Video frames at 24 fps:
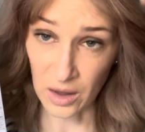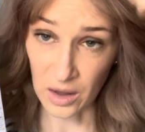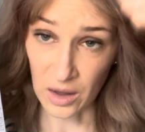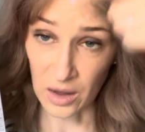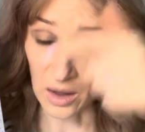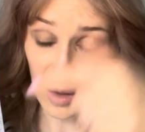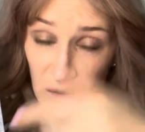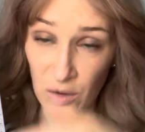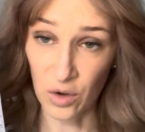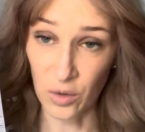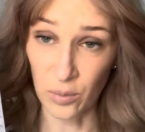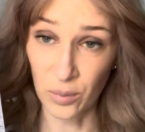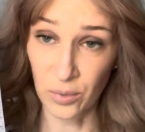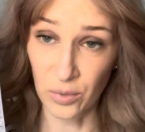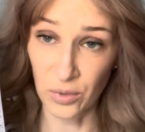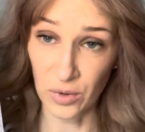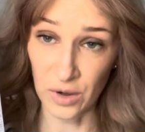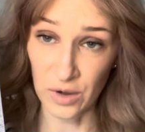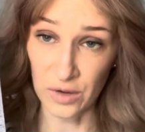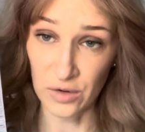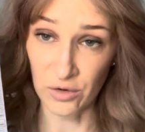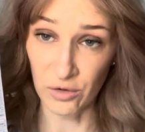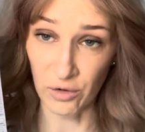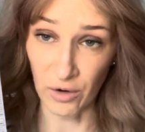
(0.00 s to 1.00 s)
and you put
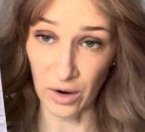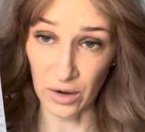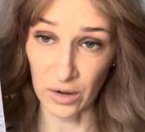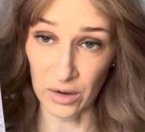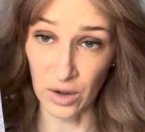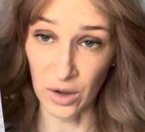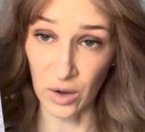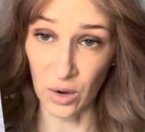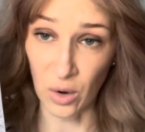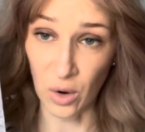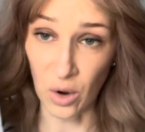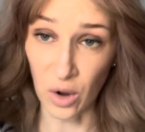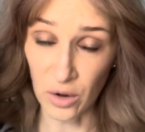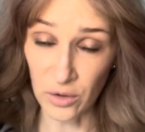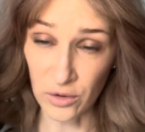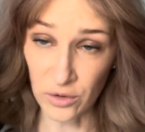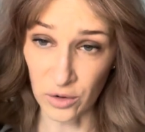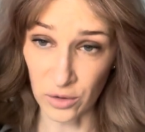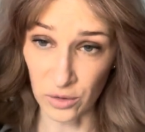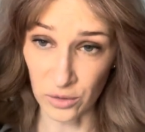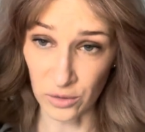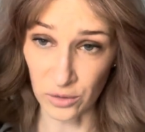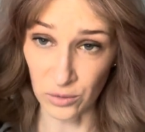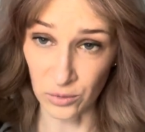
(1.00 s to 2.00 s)
it directly on
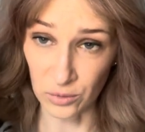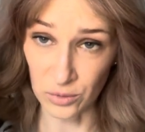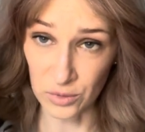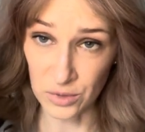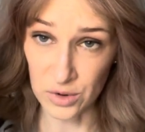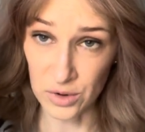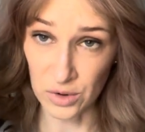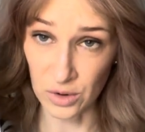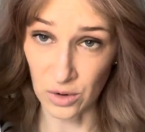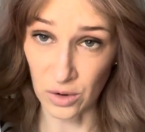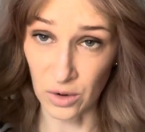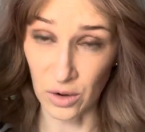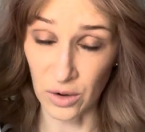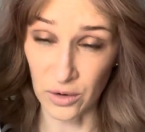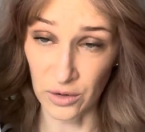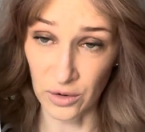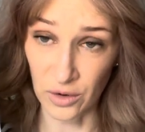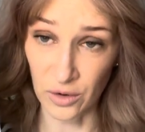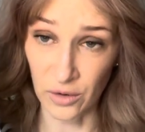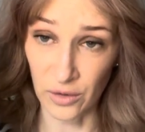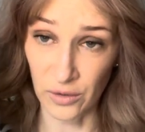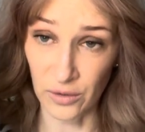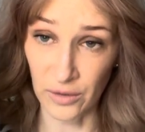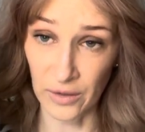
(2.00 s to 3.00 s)
your roots, on
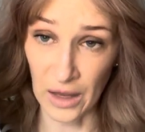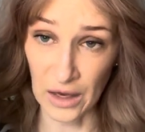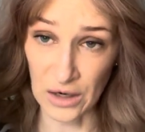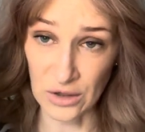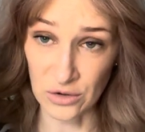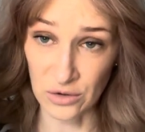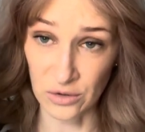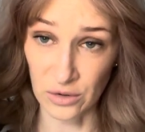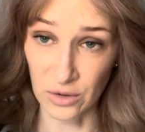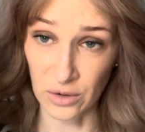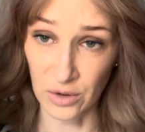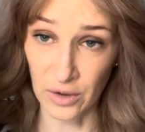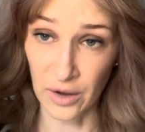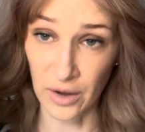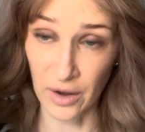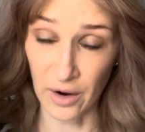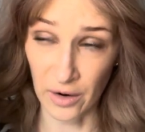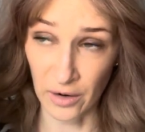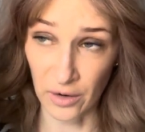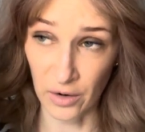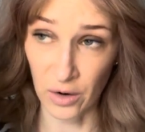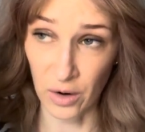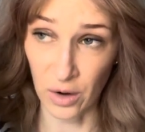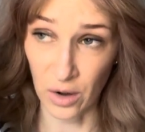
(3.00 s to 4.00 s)
your natural
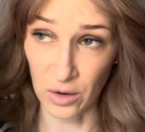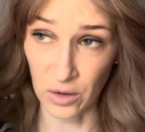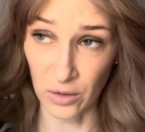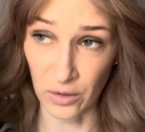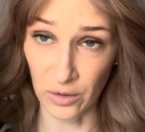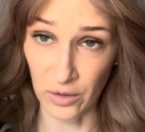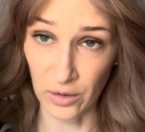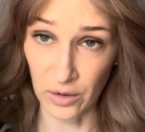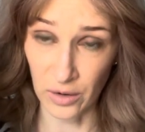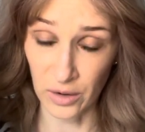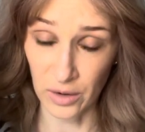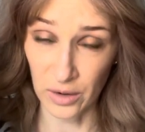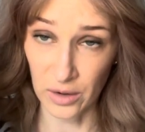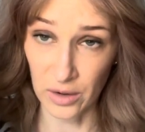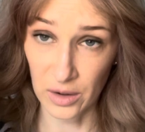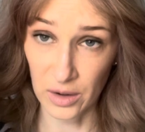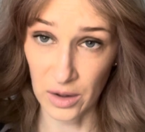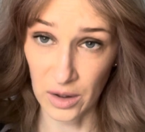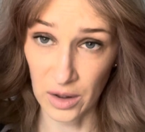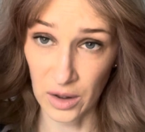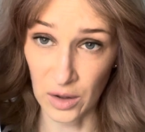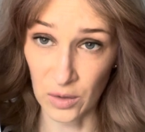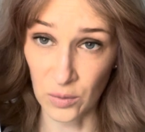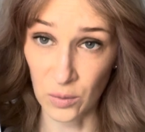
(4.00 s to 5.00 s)
hair color,
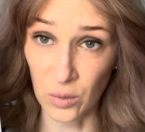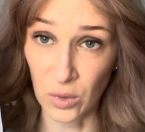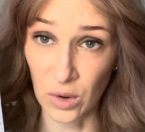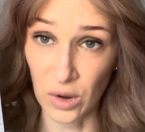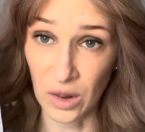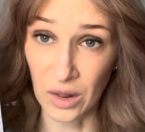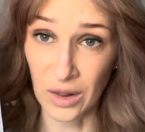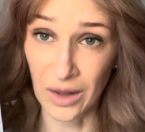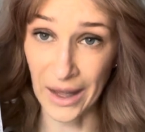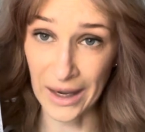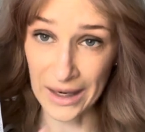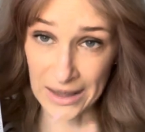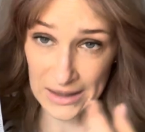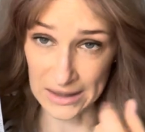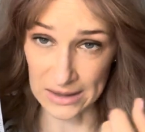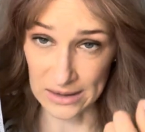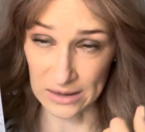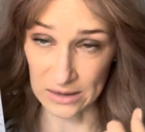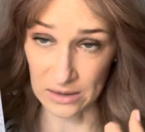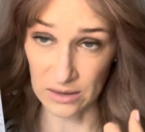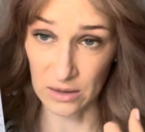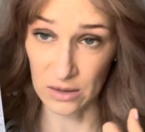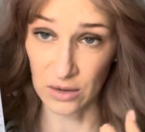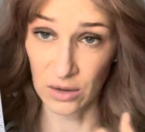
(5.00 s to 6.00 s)
it will
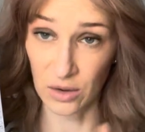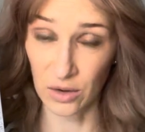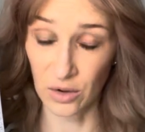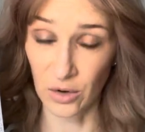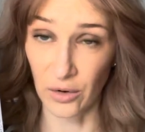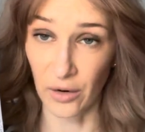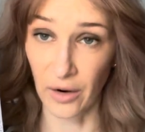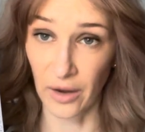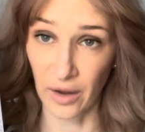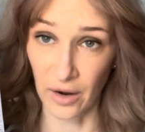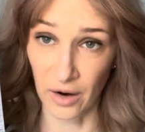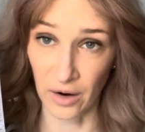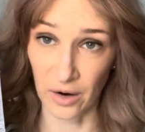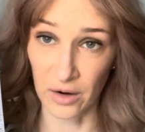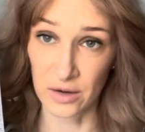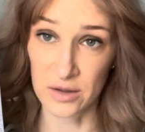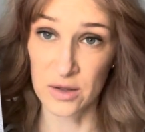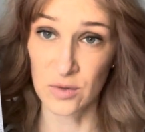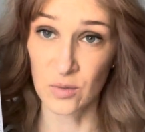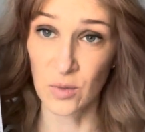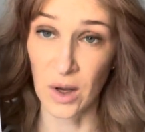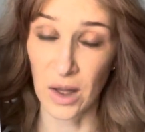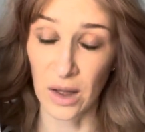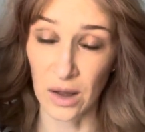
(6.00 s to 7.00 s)
lighten your hair as
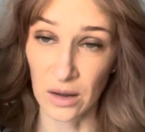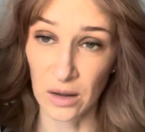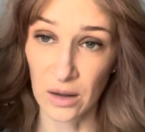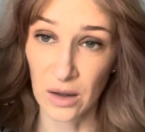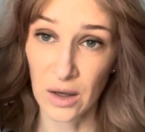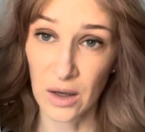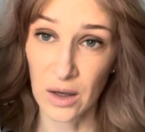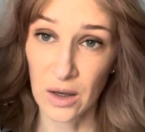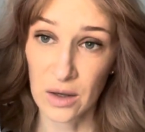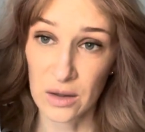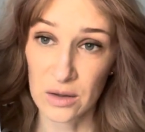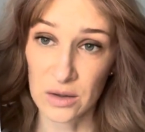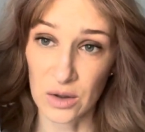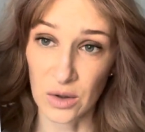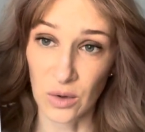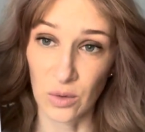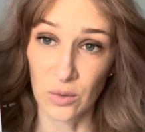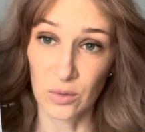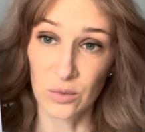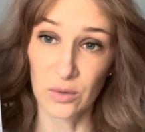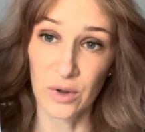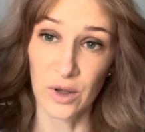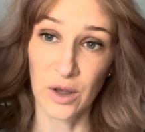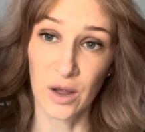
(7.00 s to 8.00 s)
well.
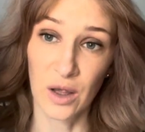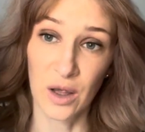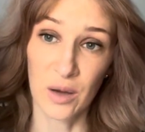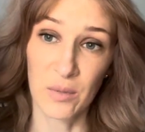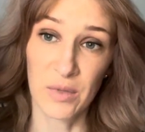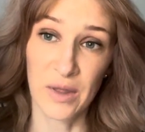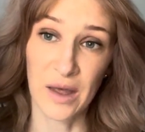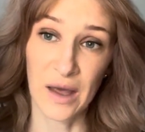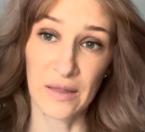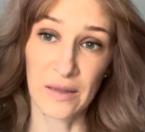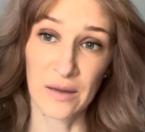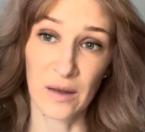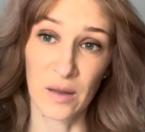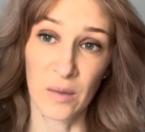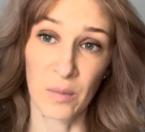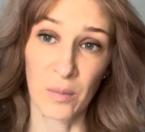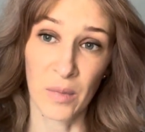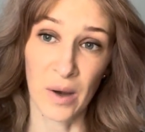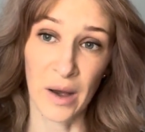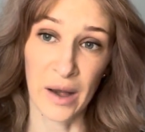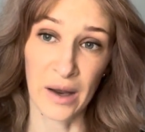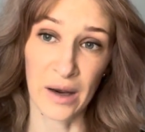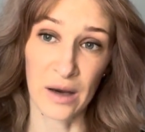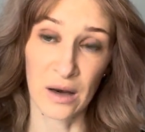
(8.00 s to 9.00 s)
So keep that in
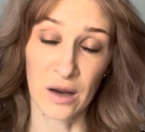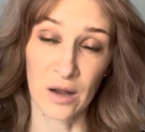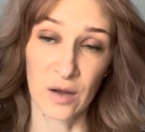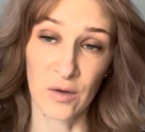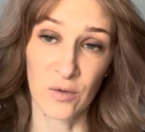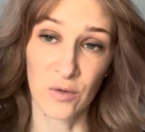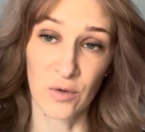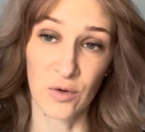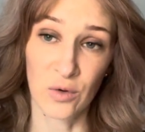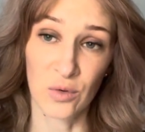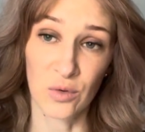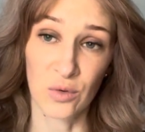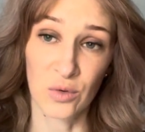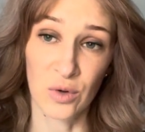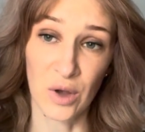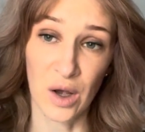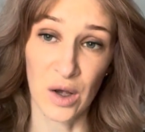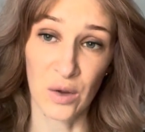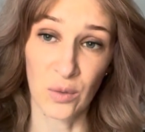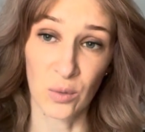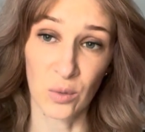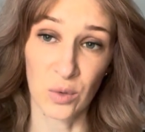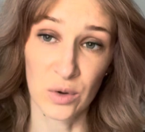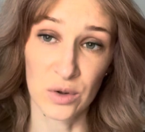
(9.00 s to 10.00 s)
mind. If you do
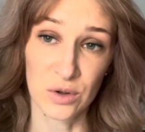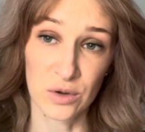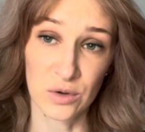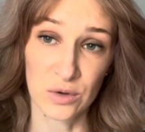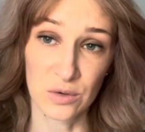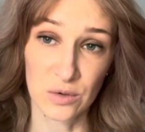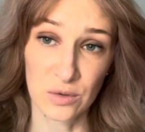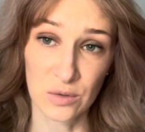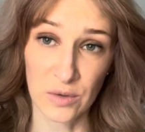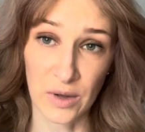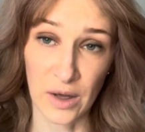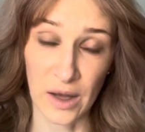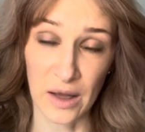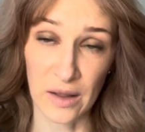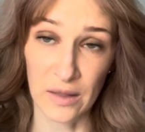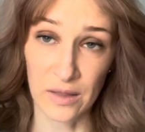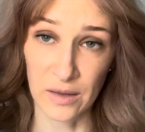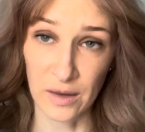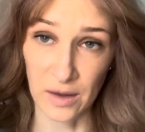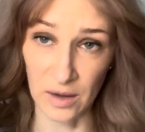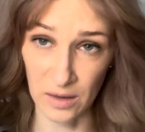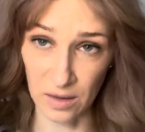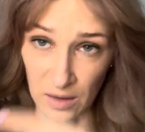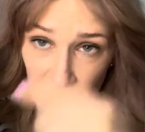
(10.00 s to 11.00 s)
not want to do that,
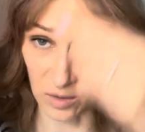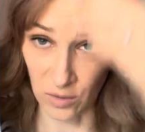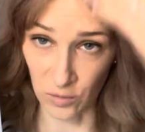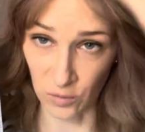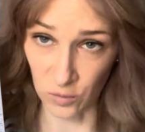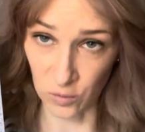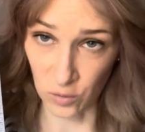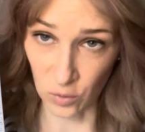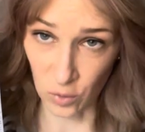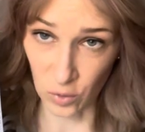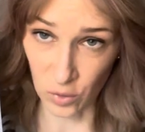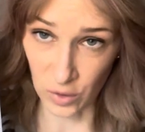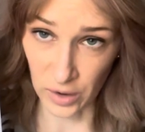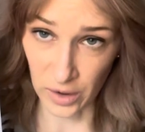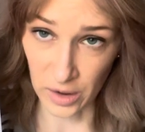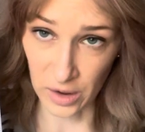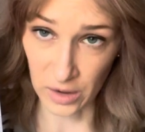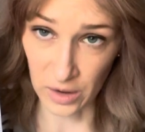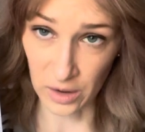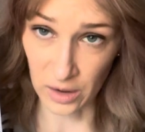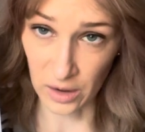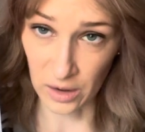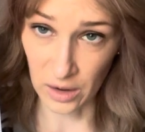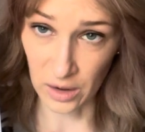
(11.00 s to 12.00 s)
then avoid